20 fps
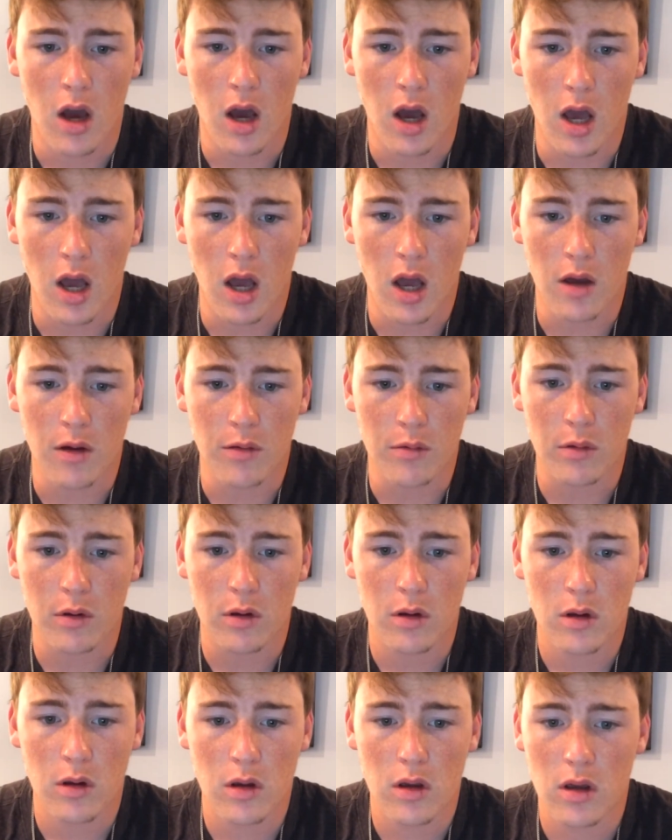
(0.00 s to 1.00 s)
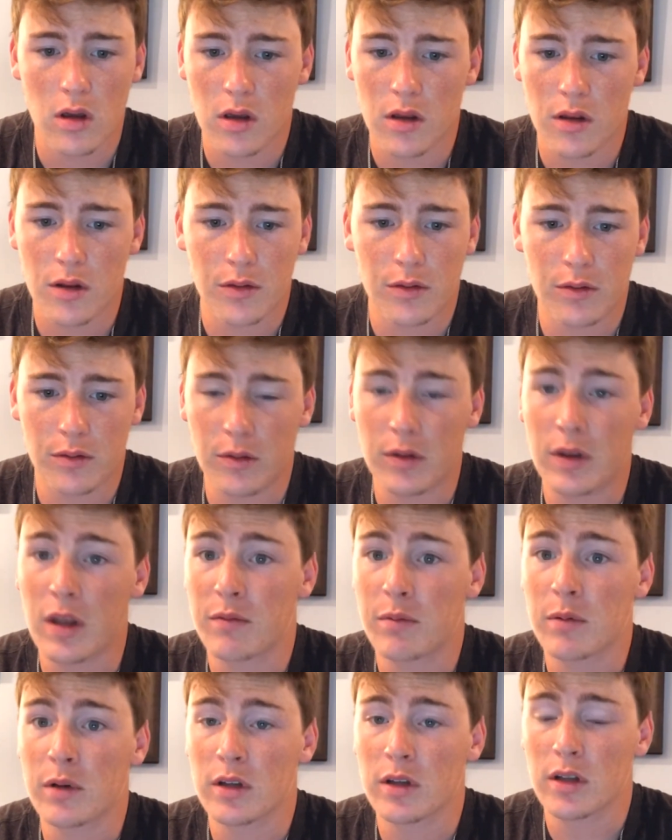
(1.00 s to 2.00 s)
Um,
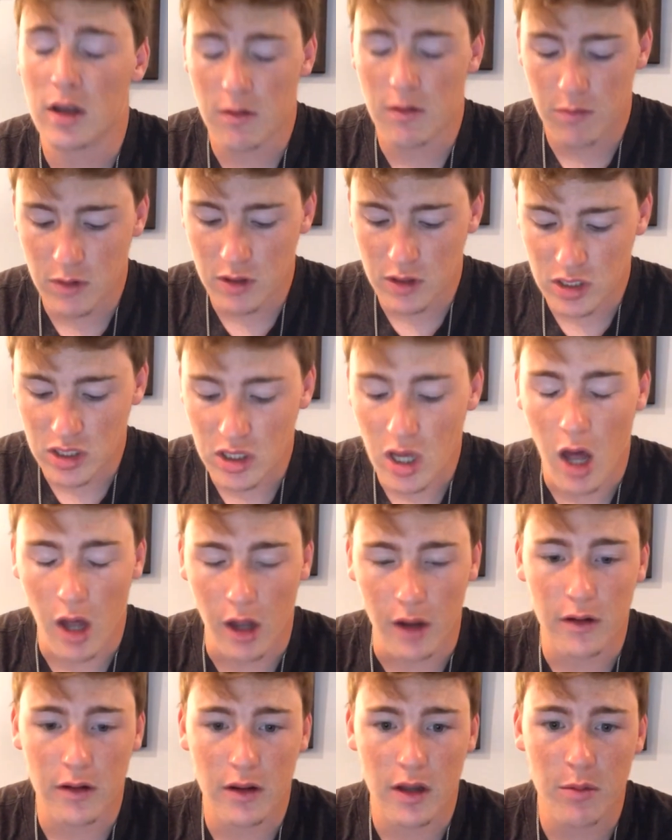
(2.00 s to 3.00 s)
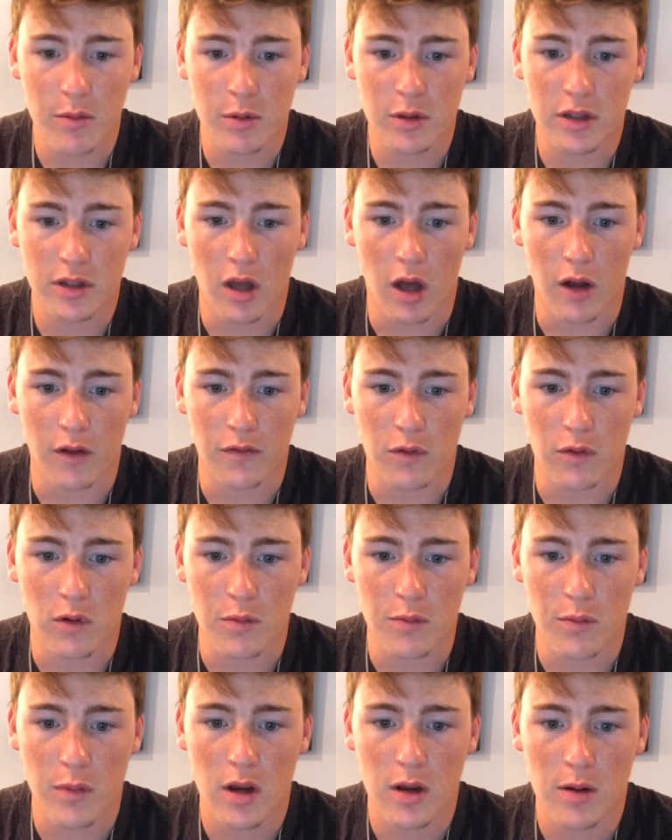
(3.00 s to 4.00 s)
they've been they've been solid. They've been solid
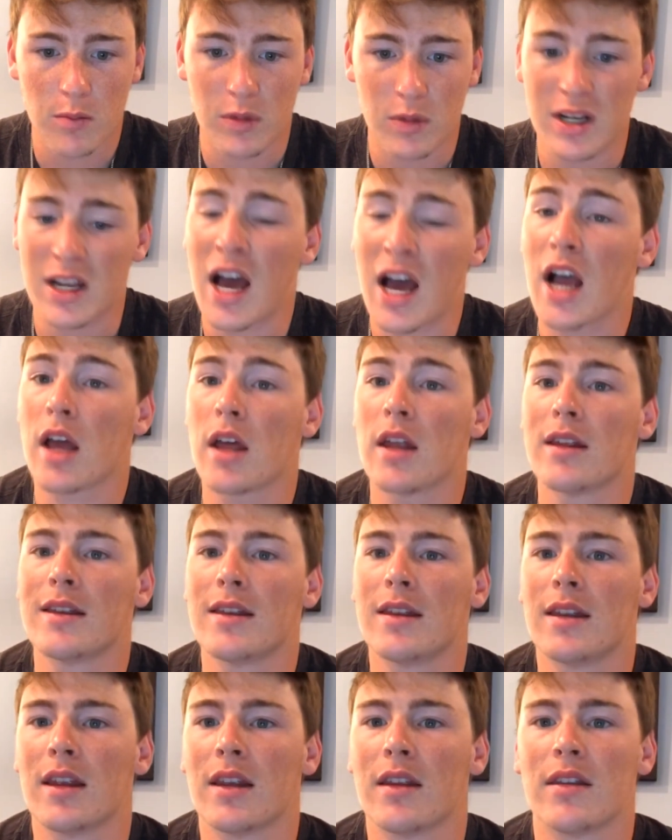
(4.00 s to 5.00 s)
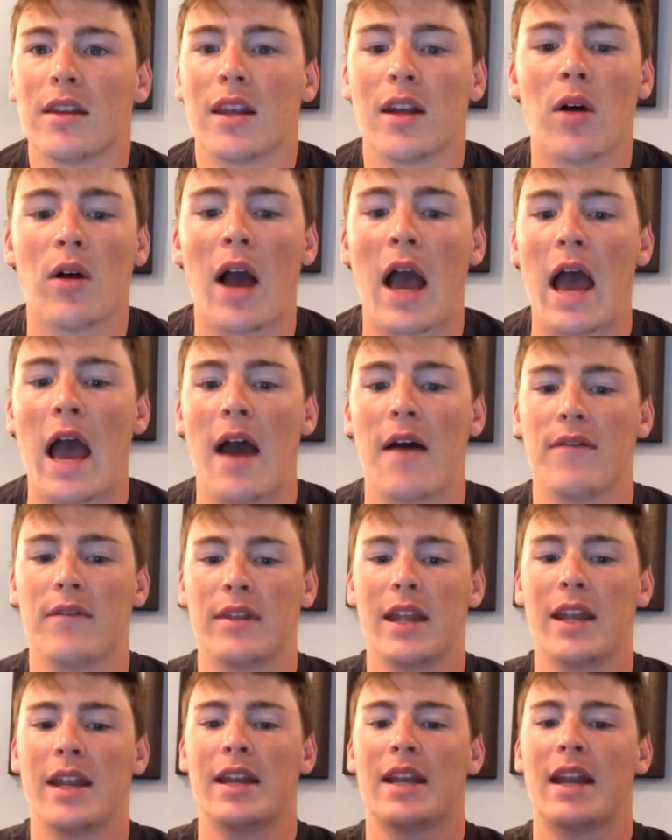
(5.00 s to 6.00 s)
for him, but not they don't
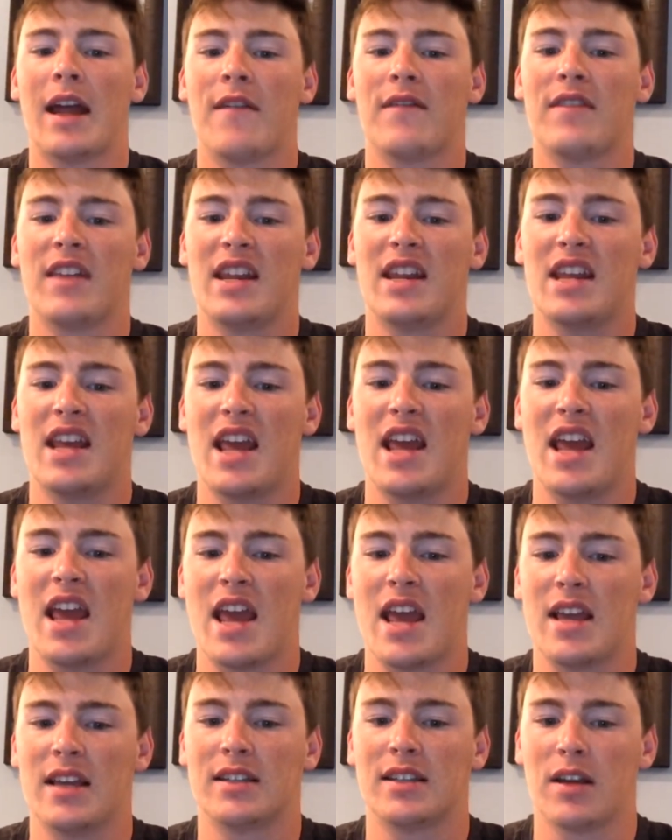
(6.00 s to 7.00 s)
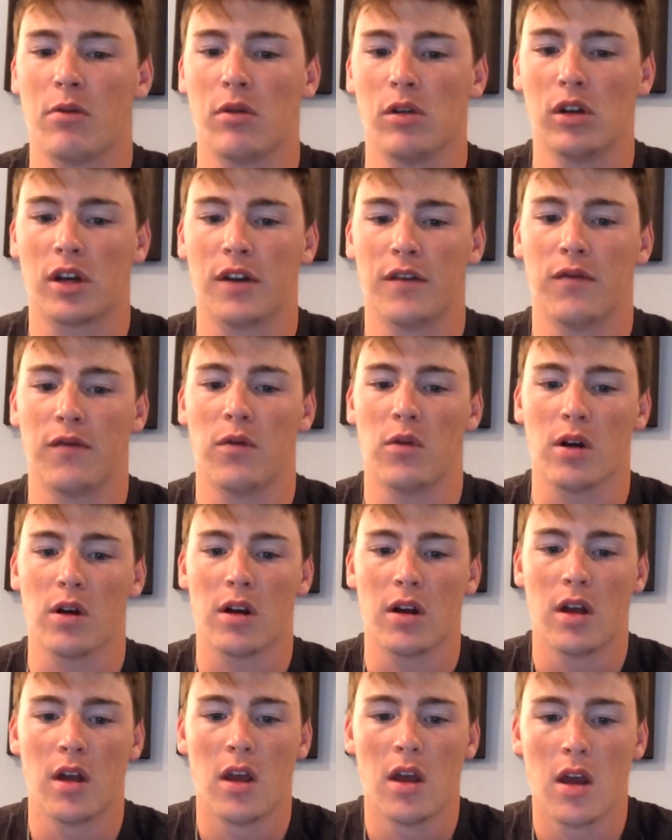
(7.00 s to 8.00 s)
have they didn't have that ace they were looking for.